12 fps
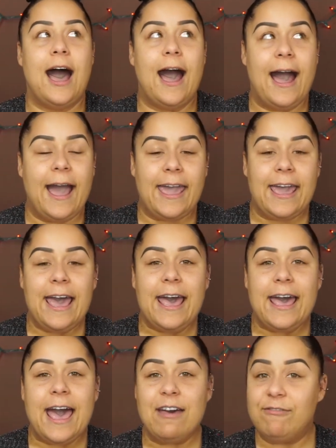I
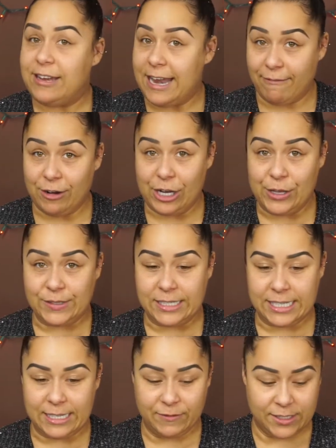have never used
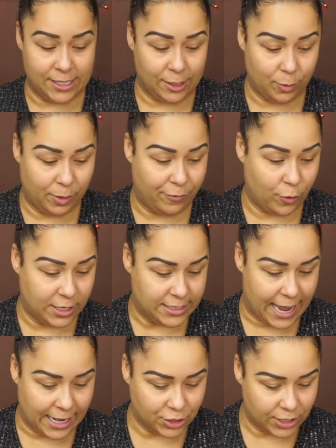this concealer before.
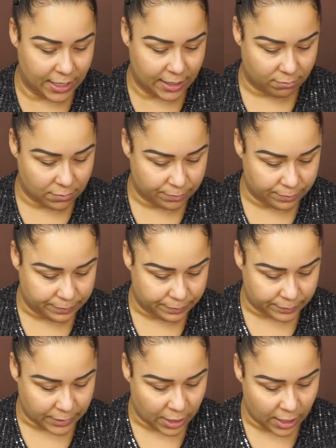It's actually
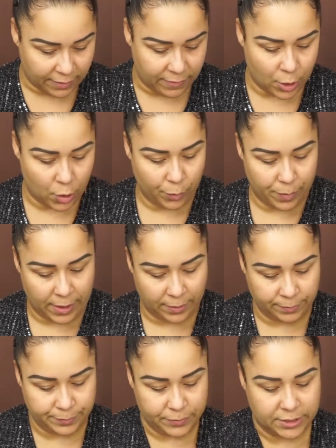not even
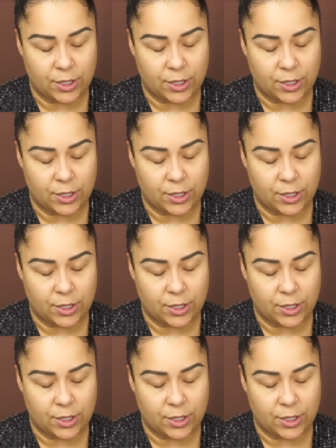open.